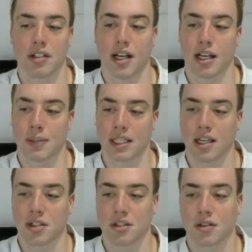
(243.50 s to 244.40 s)
and
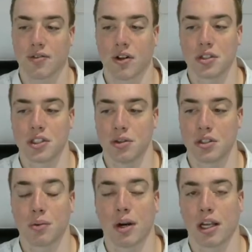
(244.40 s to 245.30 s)
expectations are first used
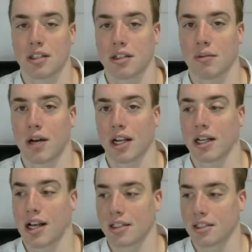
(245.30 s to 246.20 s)
to
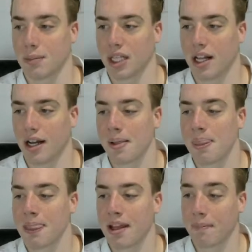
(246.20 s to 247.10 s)
recognize stimuli.
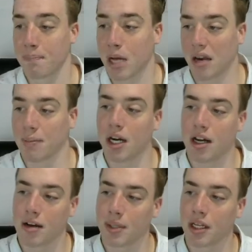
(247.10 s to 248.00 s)
And
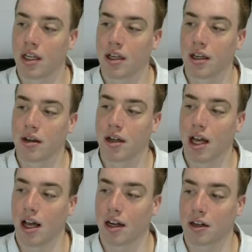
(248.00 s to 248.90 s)
bottom-up
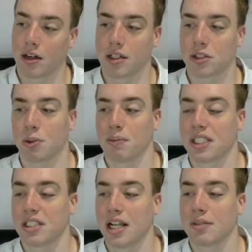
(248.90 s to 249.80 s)
occurs when we
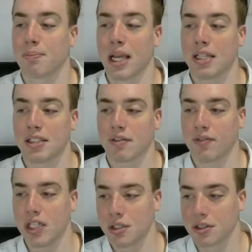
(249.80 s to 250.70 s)
sense basic
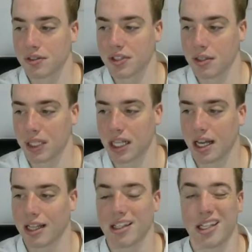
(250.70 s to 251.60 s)
features of stimuli
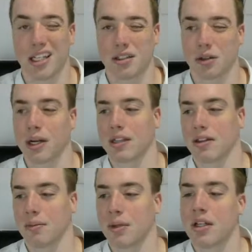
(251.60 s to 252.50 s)
and then integrate
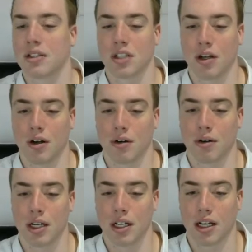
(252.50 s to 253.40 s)
them.
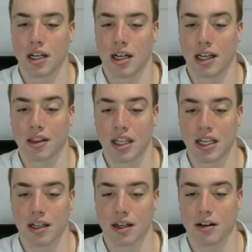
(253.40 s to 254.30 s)
So I can think
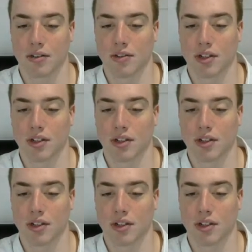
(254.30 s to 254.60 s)
of